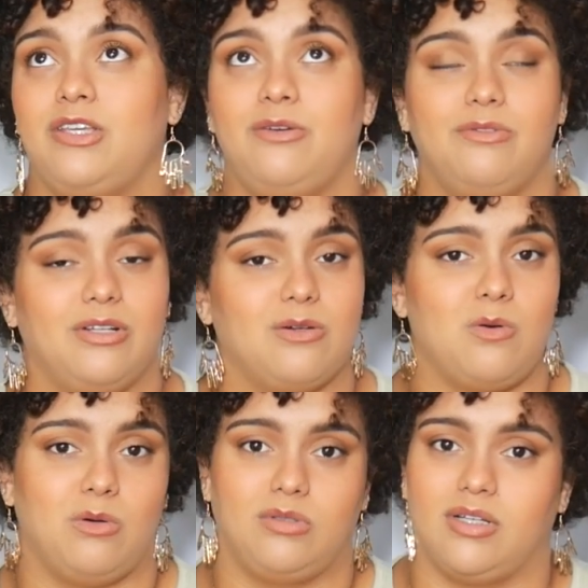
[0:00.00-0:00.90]
cute little
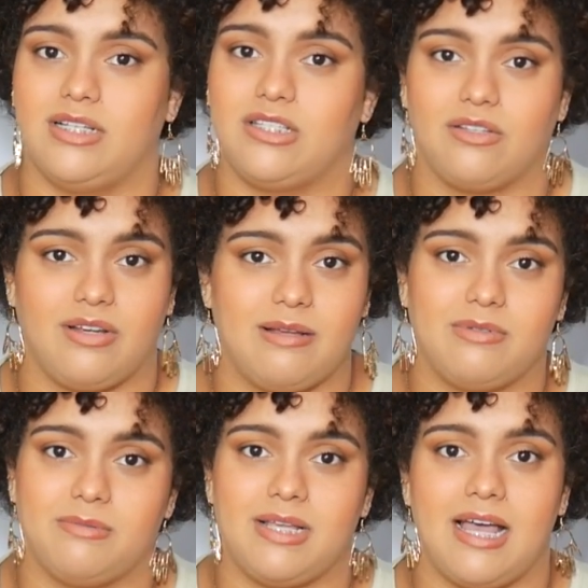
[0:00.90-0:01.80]
quotes on Instagram
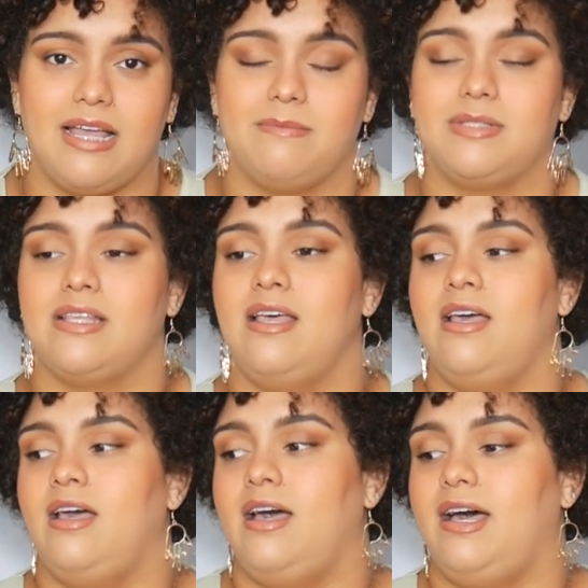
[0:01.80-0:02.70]
sometimes
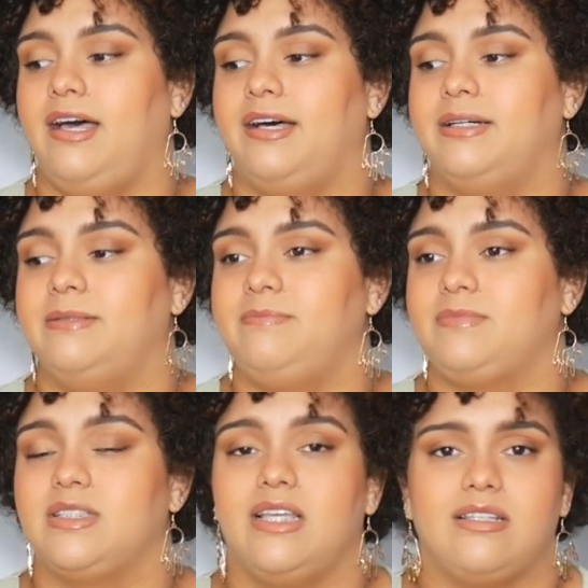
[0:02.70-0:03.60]
um,
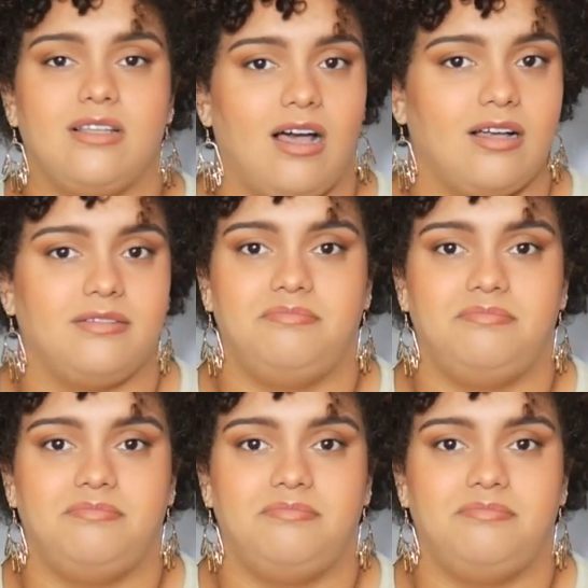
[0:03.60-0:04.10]
TikTok,